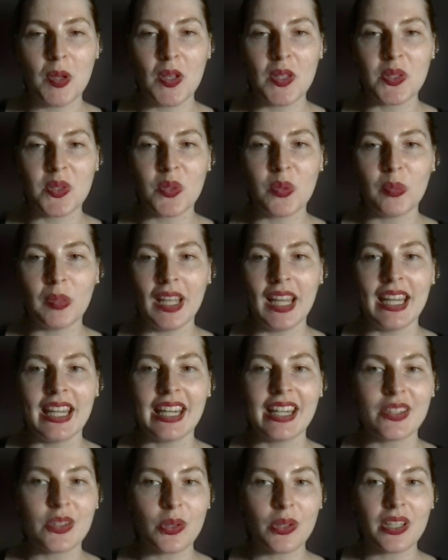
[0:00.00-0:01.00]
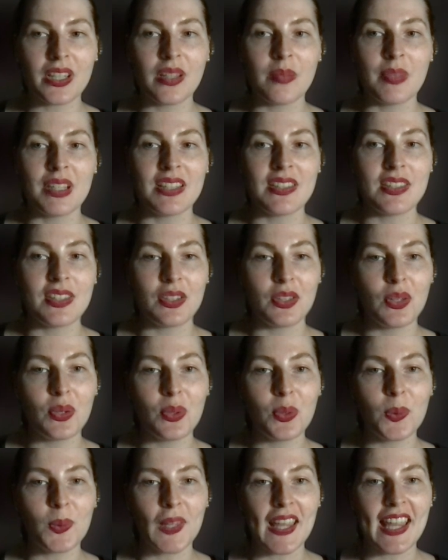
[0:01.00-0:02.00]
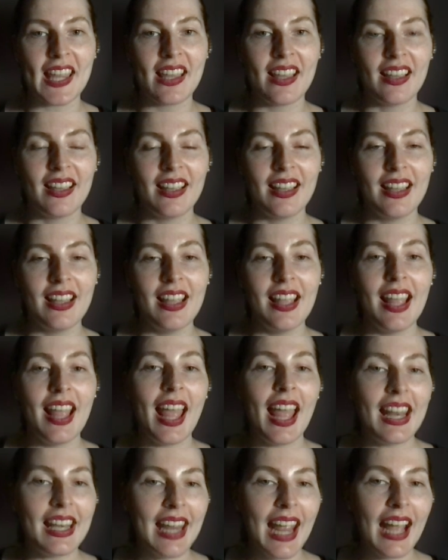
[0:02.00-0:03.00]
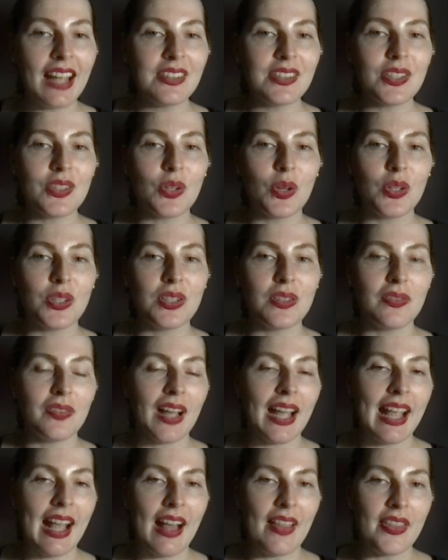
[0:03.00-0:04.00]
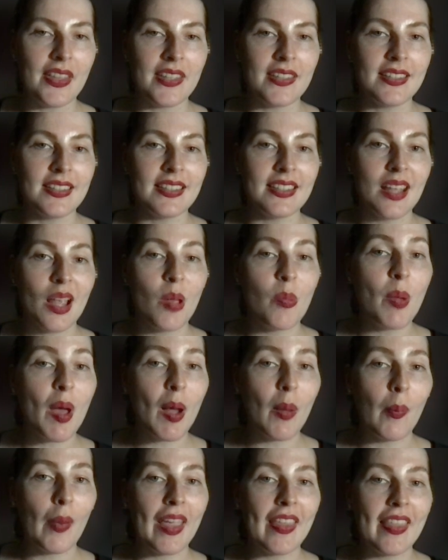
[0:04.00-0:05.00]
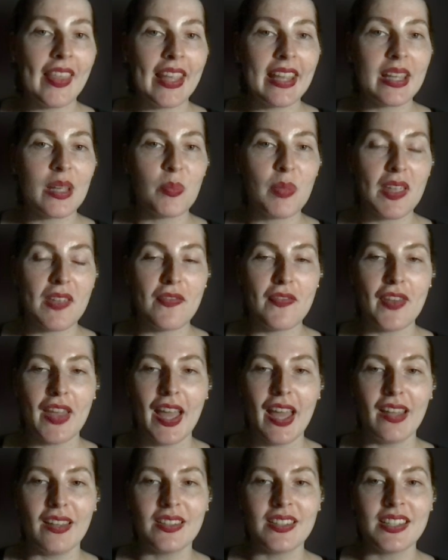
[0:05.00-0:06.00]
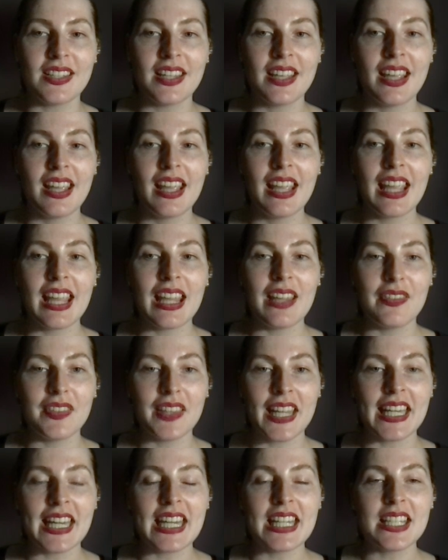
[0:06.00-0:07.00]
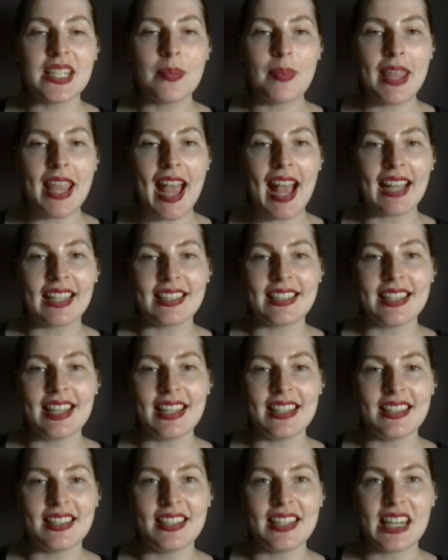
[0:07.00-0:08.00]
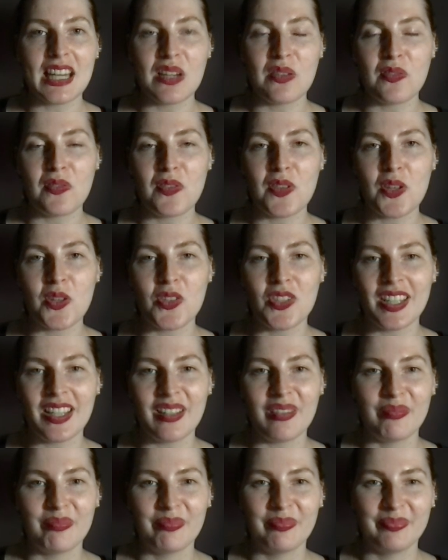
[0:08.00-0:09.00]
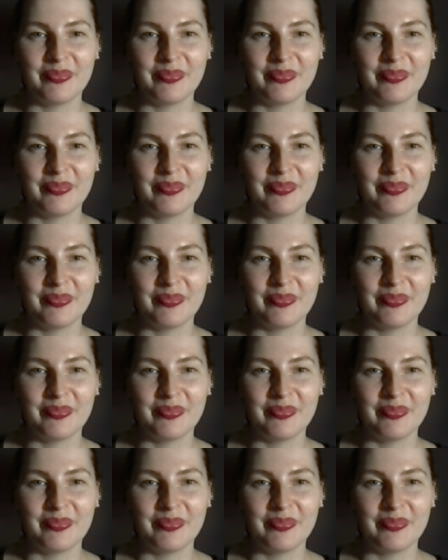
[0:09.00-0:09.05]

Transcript: personal planning documents securely and how to notify others about where they can be found if they need to be accessed in future.